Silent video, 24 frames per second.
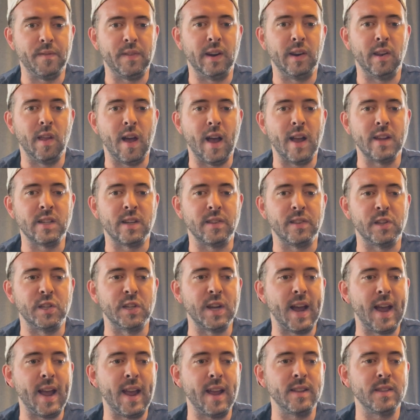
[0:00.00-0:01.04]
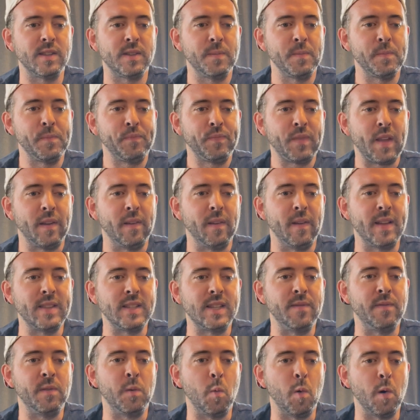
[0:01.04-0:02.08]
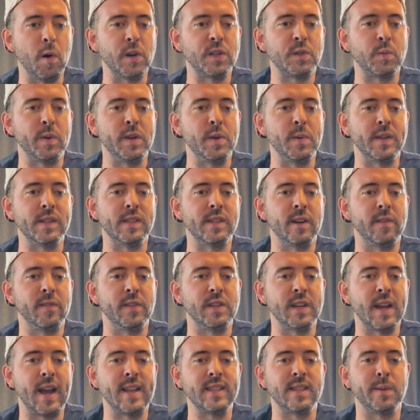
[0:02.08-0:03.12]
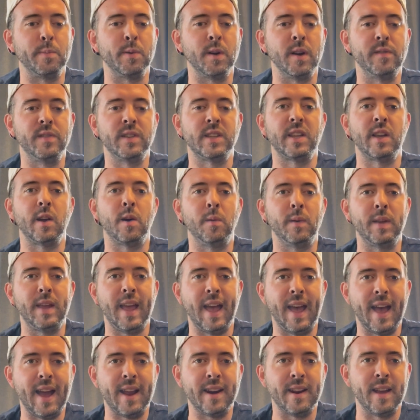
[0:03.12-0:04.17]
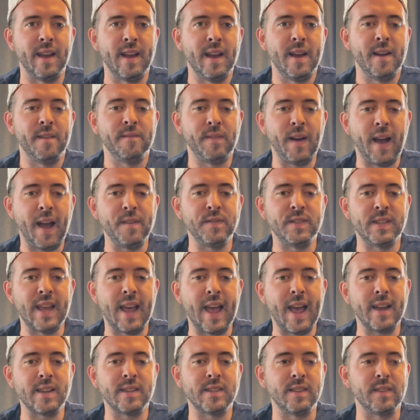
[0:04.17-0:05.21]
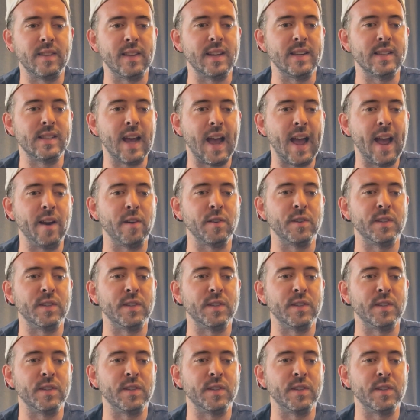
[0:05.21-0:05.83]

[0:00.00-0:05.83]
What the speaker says: loss to the Giants. That's even worse when you consider the Giants had previously only had 5 sacks the entire